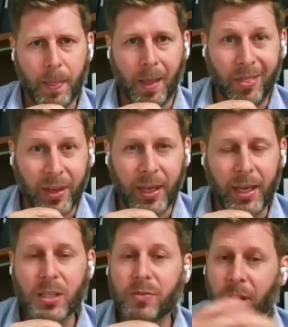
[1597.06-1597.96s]

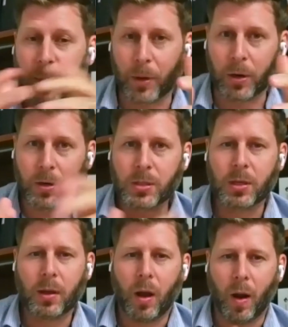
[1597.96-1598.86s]
These flippers
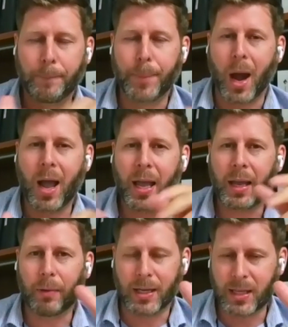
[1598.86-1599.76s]
are
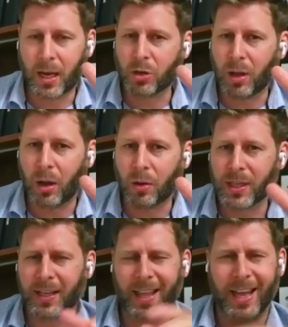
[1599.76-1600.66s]
buying residential
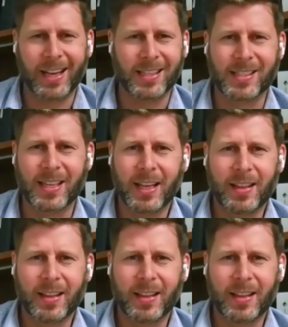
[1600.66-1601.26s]
housing that is